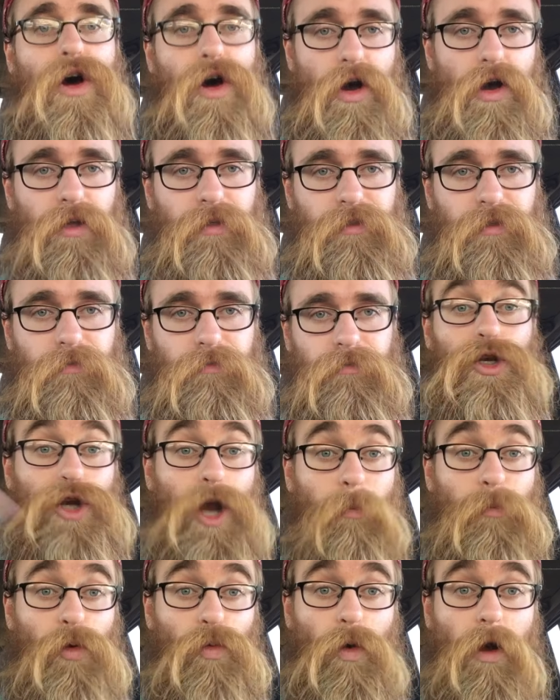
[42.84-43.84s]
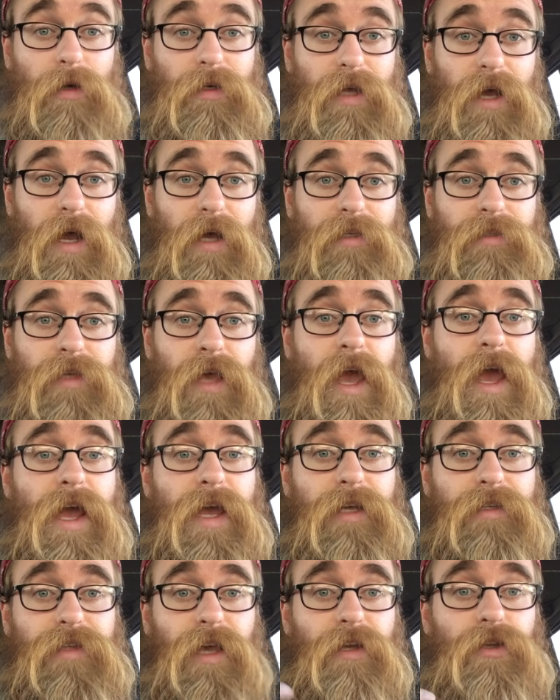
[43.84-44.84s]
awesome. Number one, guys,
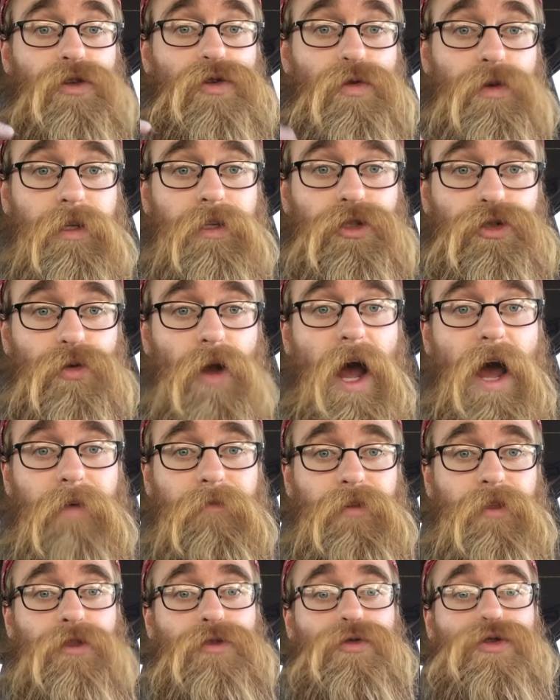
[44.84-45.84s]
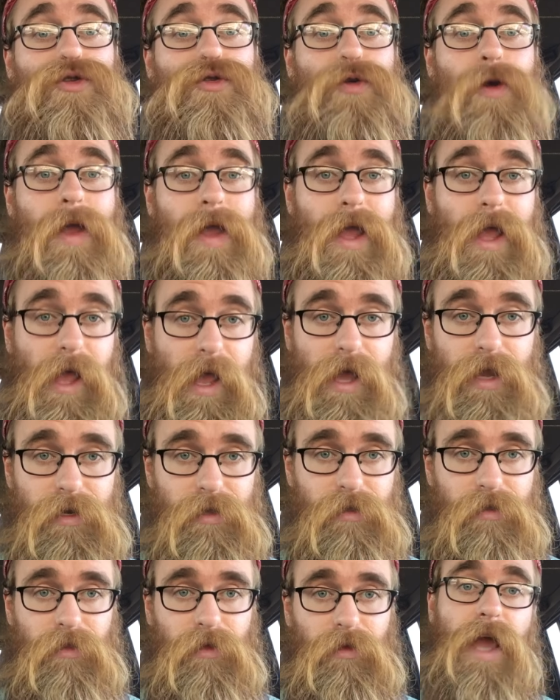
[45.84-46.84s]
is that you can drive through
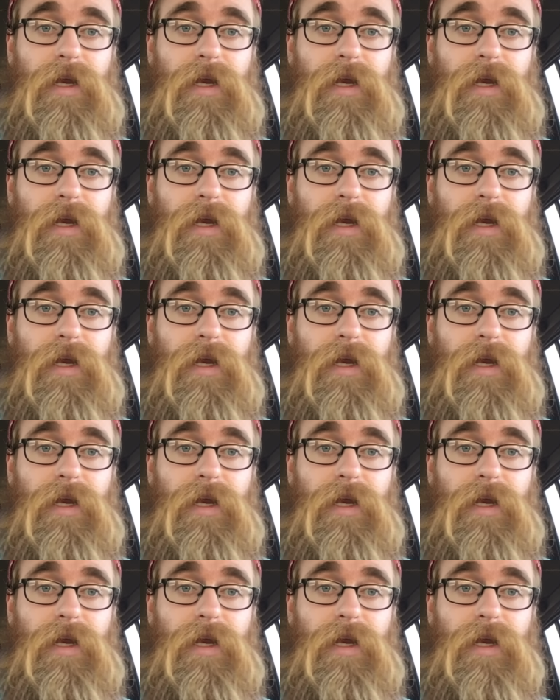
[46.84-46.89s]
anything.